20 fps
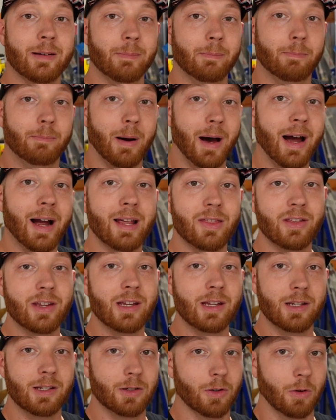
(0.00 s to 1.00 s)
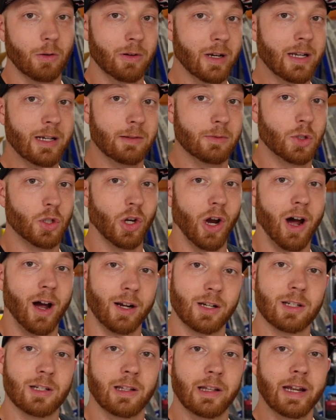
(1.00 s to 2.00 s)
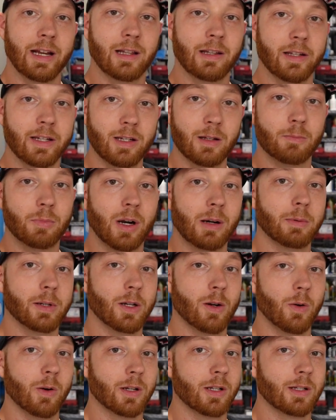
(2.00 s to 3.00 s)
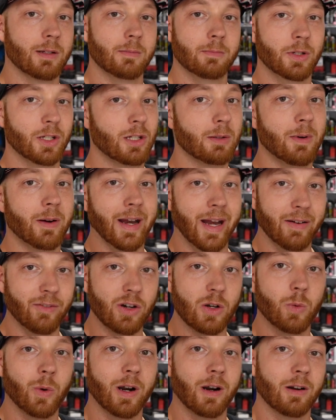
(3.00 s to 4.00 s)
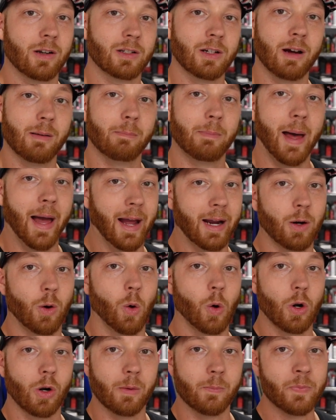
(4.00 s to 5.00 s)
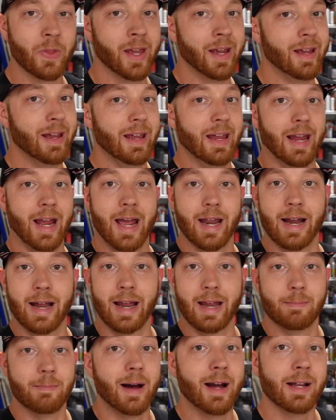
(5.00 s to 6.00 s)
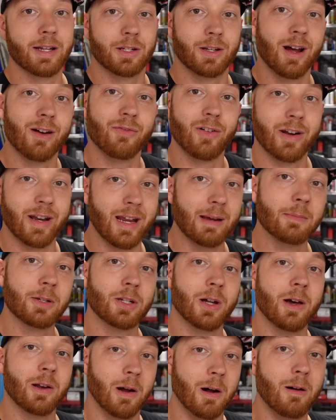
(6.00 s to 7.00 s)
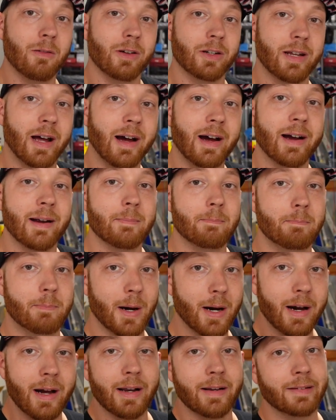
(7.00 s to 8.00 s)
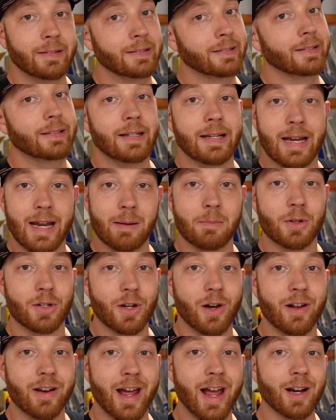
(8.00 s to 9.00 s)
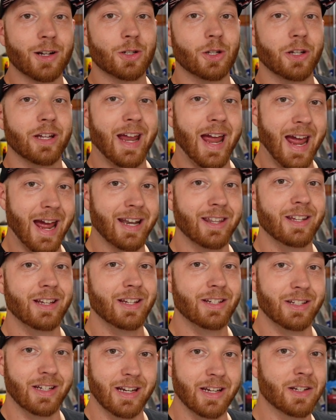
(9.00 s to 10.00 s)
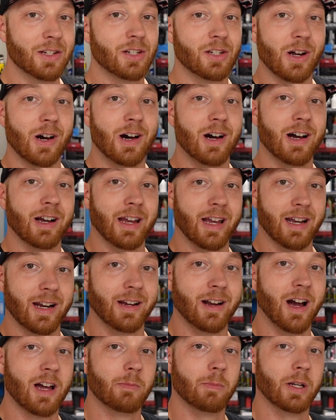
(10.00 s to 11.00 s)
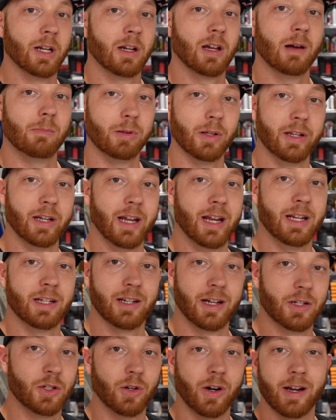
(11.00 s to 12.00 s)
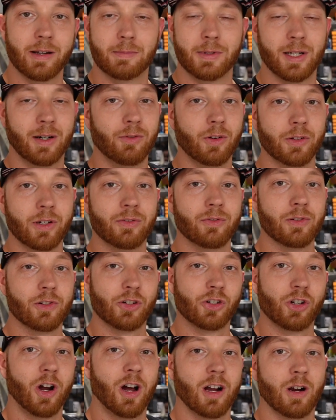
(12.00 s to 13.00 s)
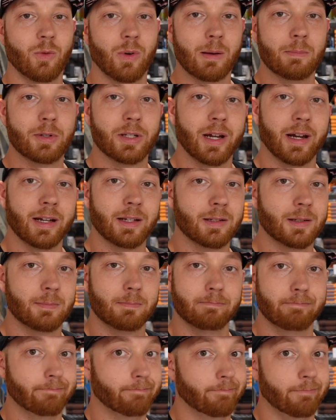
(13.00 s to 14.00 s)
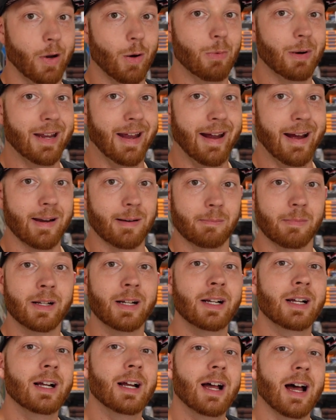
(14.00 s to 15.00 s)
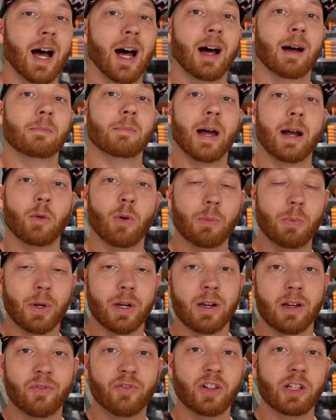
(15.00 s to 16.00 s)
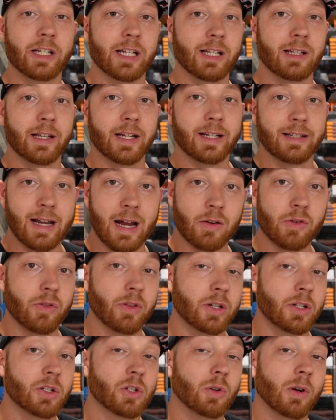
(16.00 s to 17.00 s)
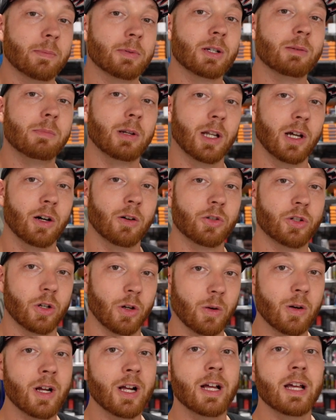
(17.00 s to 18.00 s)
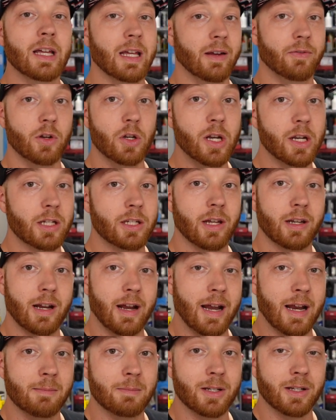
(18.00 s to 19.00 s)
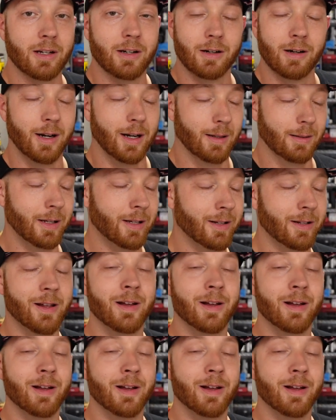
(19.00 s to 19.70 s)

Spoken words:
to buy these or any shocks lately, you'll probably notice just about everywhere is on back order. And I hate buying stuff on Amazon all the time, but Amazon actually had these in stock I got them in a couple of days. I tried several different shock websites. Nobody had them. I will put an affiliate link down in the description below. So if you need a set of